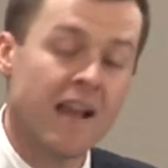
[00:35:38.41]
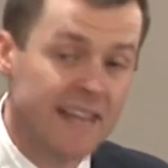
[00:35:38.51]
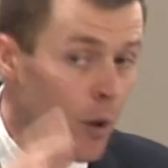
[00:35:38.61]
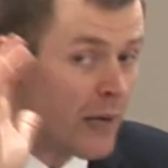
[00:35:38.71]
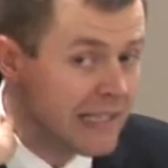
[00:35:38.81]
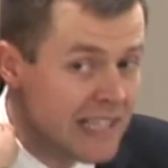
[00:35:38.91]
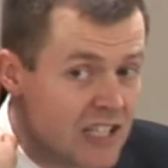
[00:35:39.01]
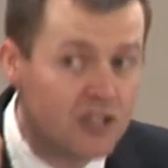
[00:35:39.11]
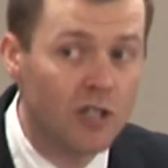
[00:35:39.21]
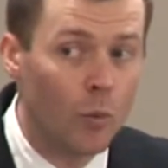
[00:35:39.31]
Now, we
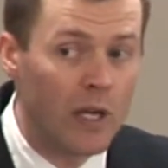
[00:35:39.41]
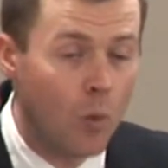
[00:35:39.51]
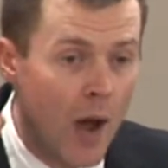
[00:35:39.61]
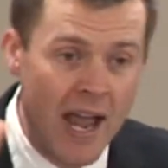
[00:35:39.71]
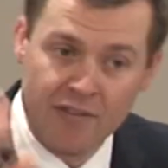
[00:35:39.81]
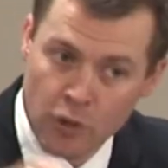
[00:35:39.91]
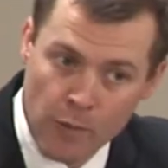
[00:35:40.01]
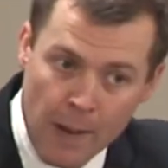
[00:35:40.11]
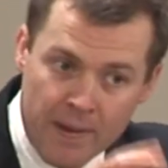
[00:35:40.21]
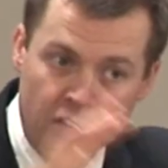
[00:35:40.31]
listen, we wait, there
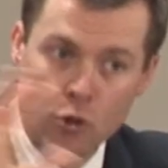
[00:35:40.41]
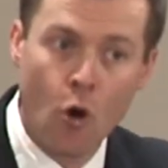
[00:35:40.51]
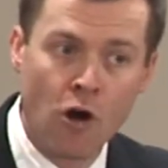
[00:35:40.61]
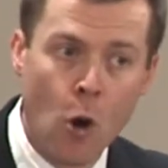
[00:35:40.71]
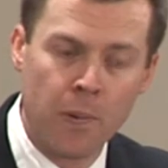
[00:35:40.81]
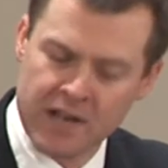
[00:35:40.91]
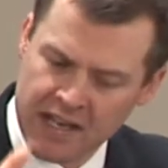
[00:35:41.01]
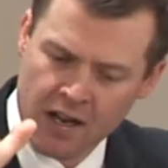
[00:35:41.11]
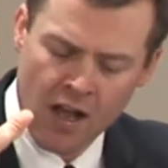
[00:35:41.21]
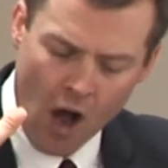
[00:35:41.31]
may be a door
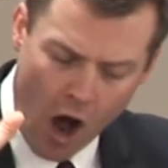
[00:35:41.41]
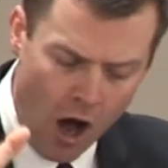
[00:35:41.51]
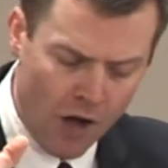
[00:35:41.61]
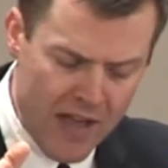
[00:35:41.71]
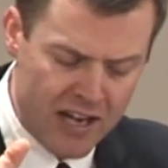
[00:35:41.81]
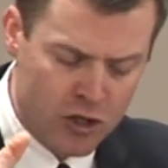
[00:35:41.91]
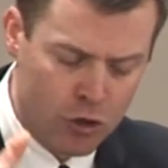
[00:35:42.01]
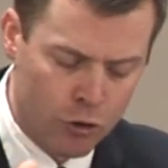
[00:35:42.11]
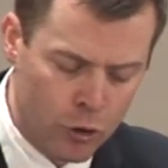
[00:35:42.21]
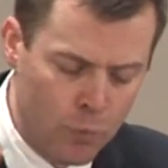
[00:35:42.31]
opening, all that is
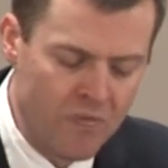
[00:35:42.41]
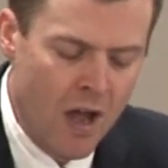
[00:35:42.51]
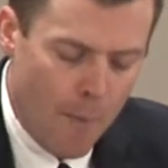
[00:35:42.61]
true,